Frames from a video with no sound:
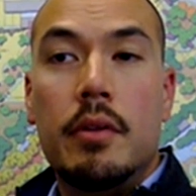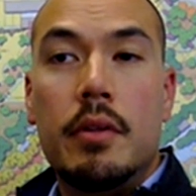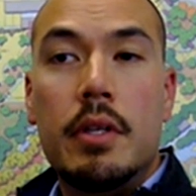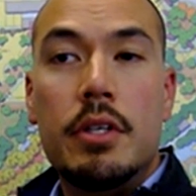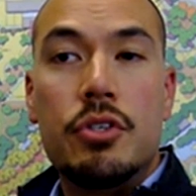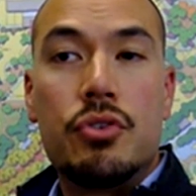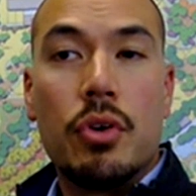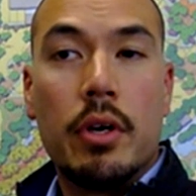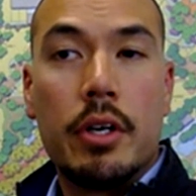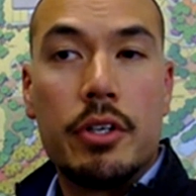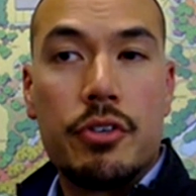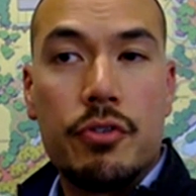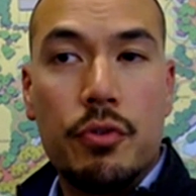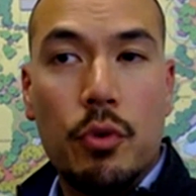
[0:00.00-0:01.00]
These drawings
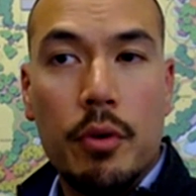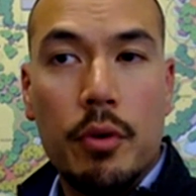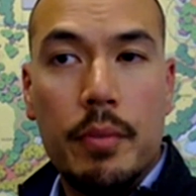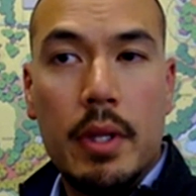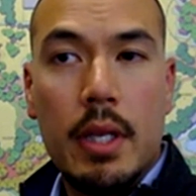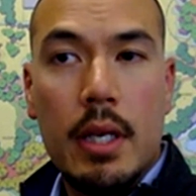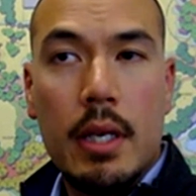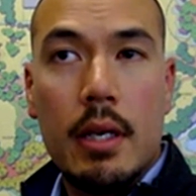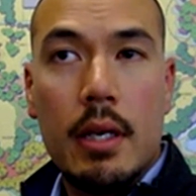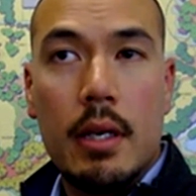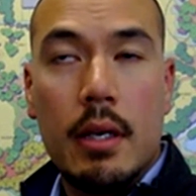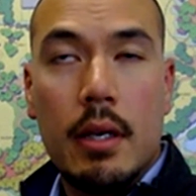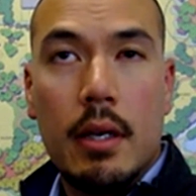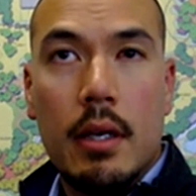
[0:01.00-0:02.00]
form the
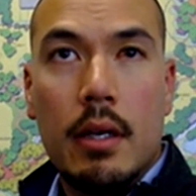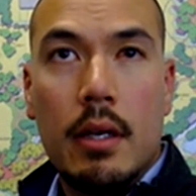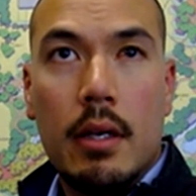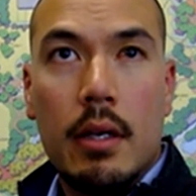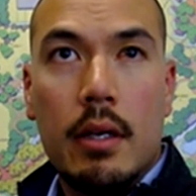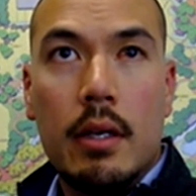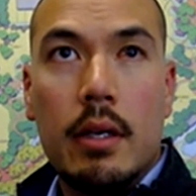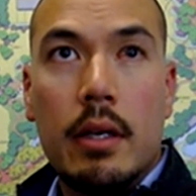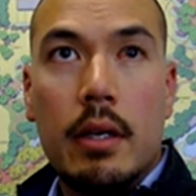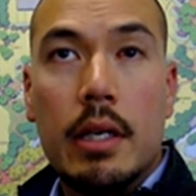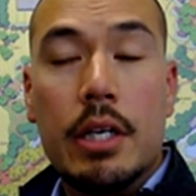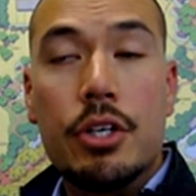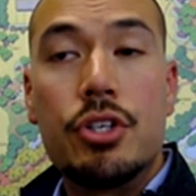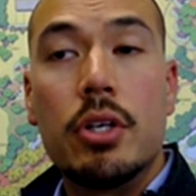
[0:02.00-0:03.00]

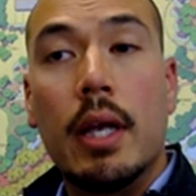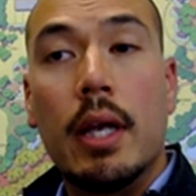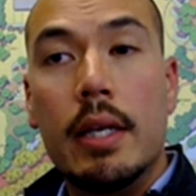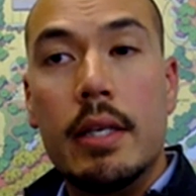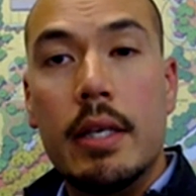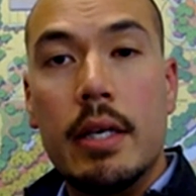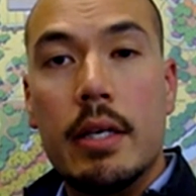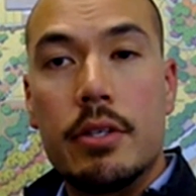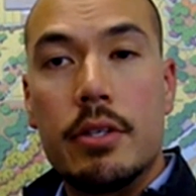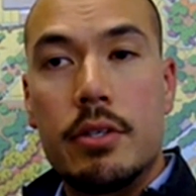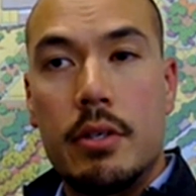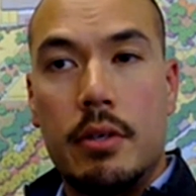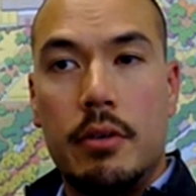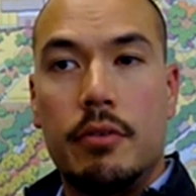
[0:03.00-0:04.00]
initial
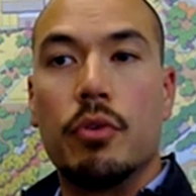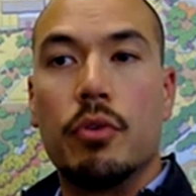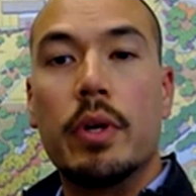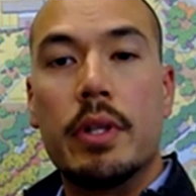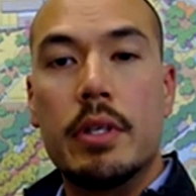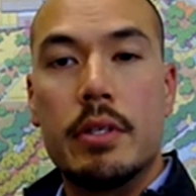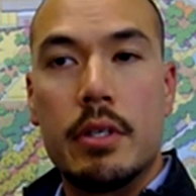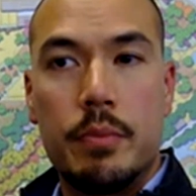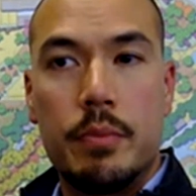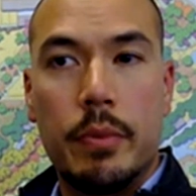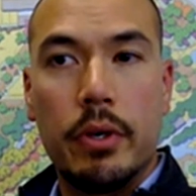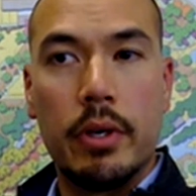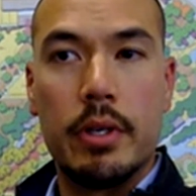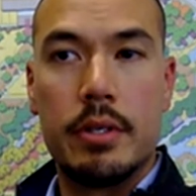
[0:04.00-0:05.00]
ideas for what these
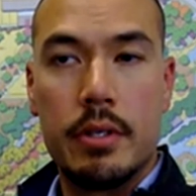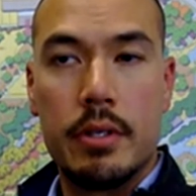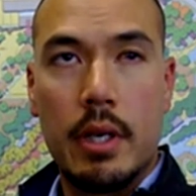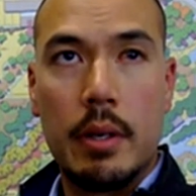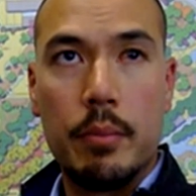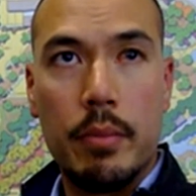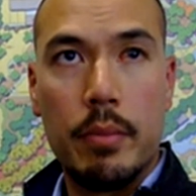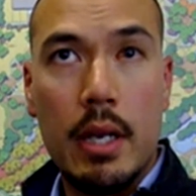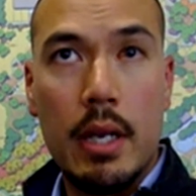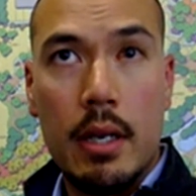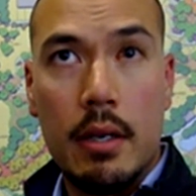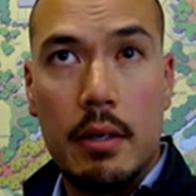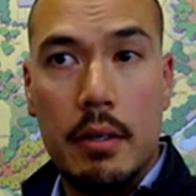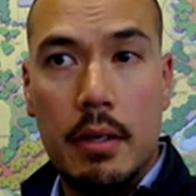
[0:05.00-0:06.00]
experiences can be.
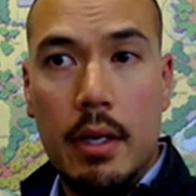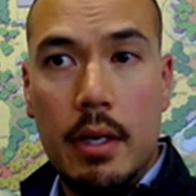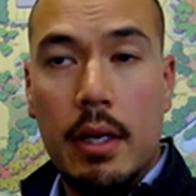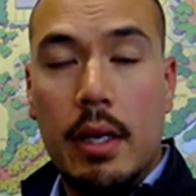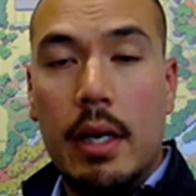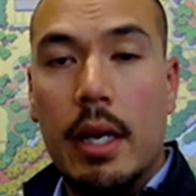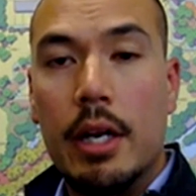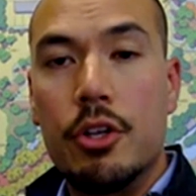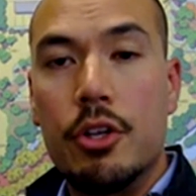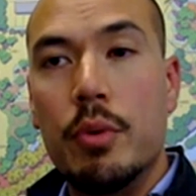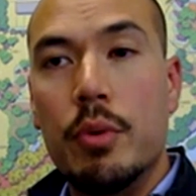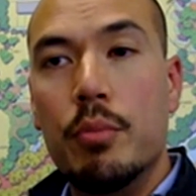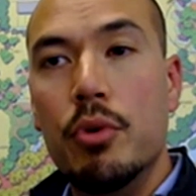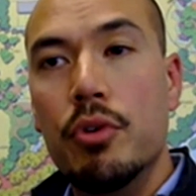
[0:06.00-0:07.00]
And as
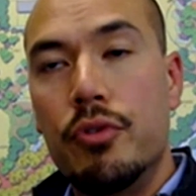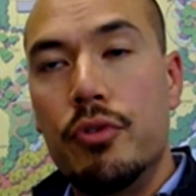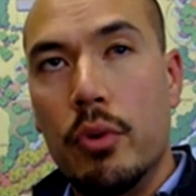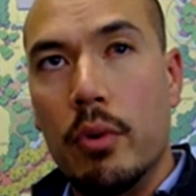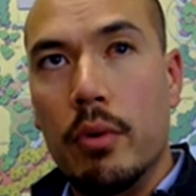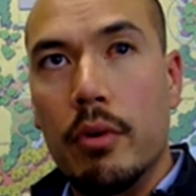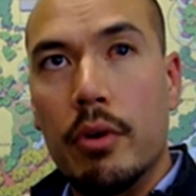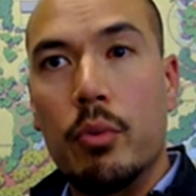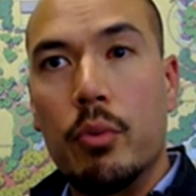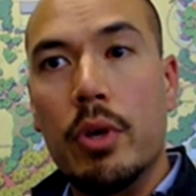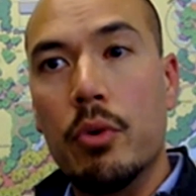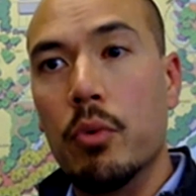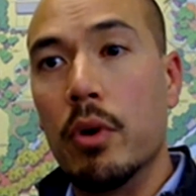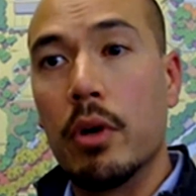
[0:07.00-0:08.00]
we move forward, we
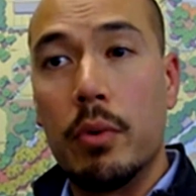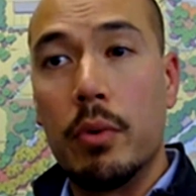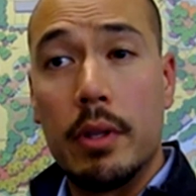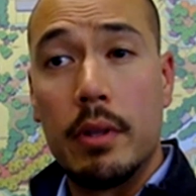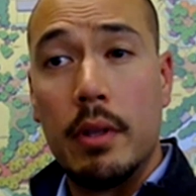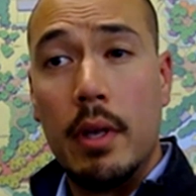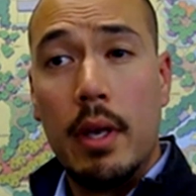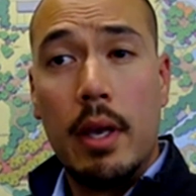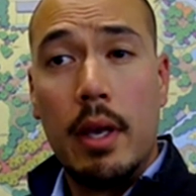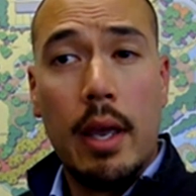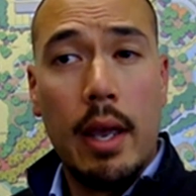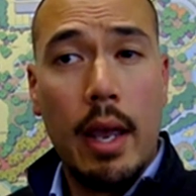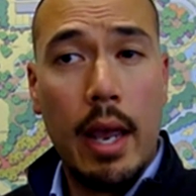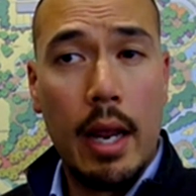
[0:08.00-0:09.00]
work with
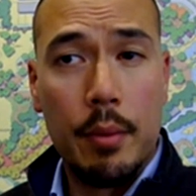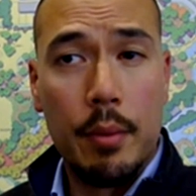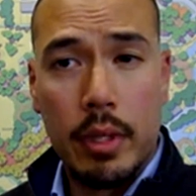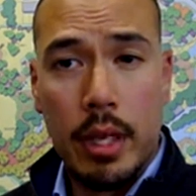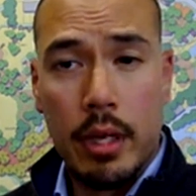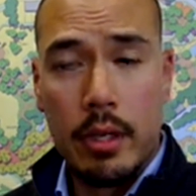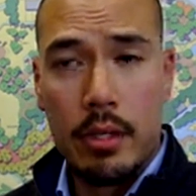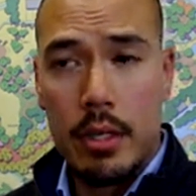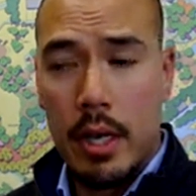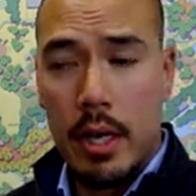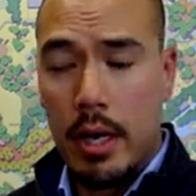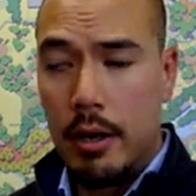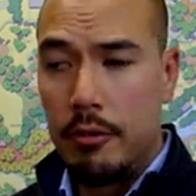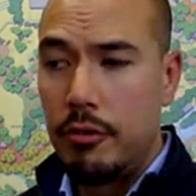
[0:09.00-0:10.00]
animal care
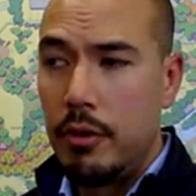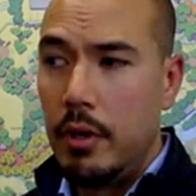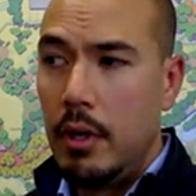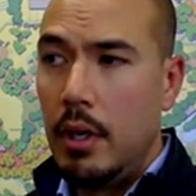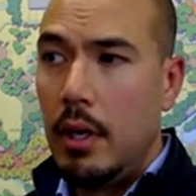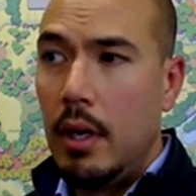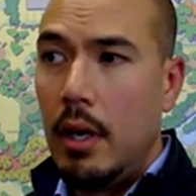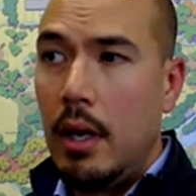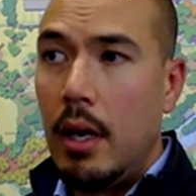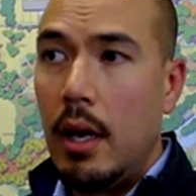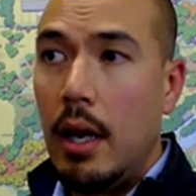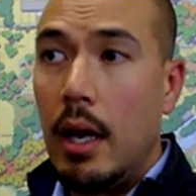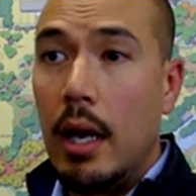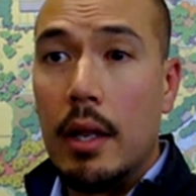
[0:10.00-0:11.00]
staff,
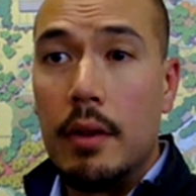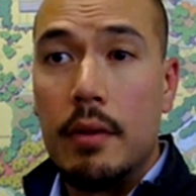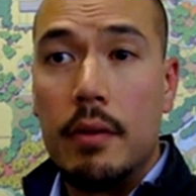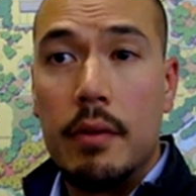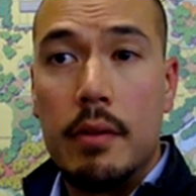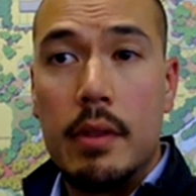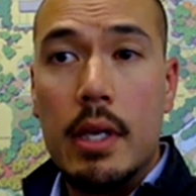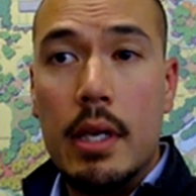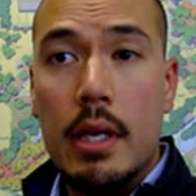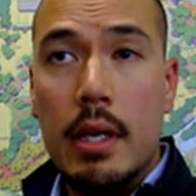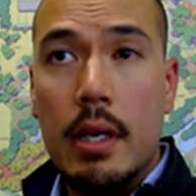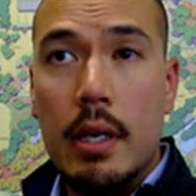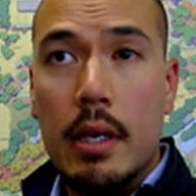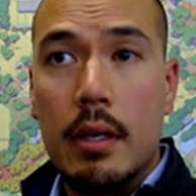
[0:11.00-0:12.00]

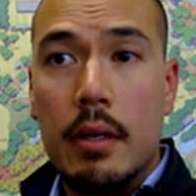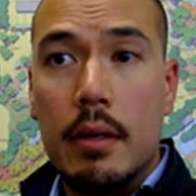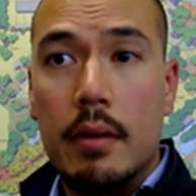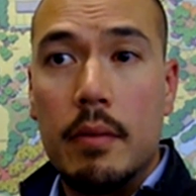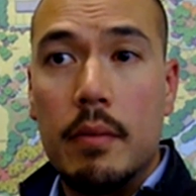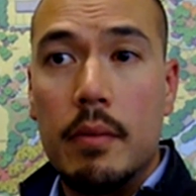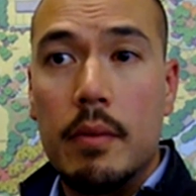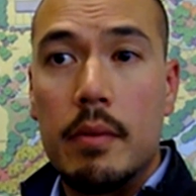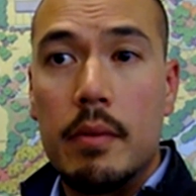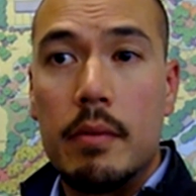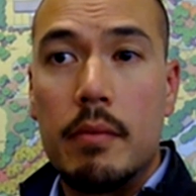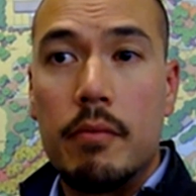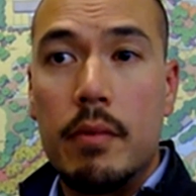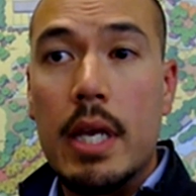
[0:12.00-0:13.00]
the
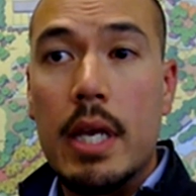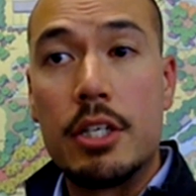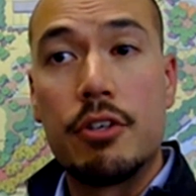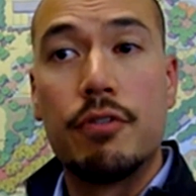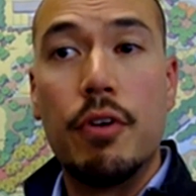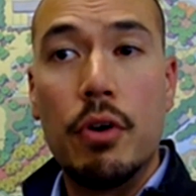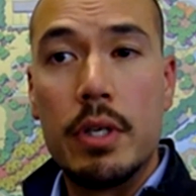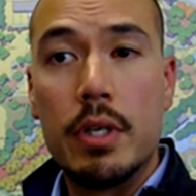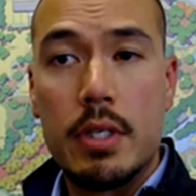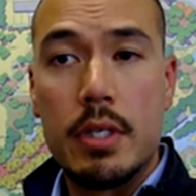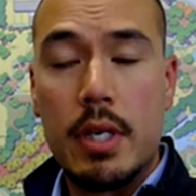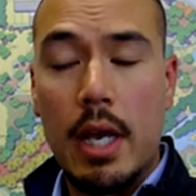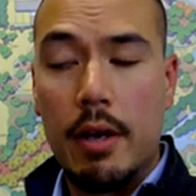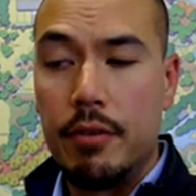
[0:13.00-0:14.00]
guest focus
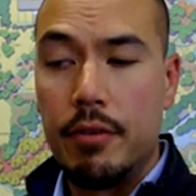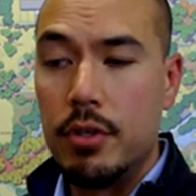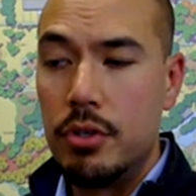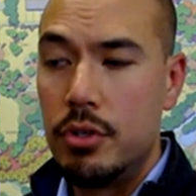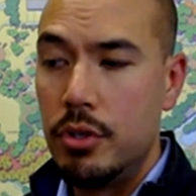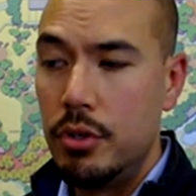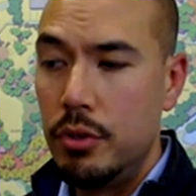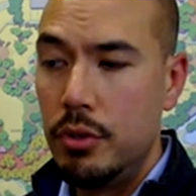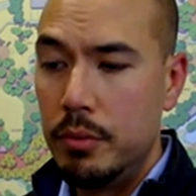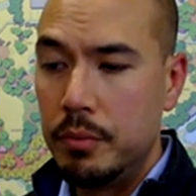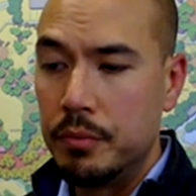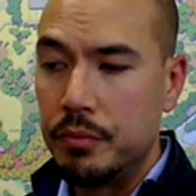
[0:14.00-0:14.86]
staff at the zoo,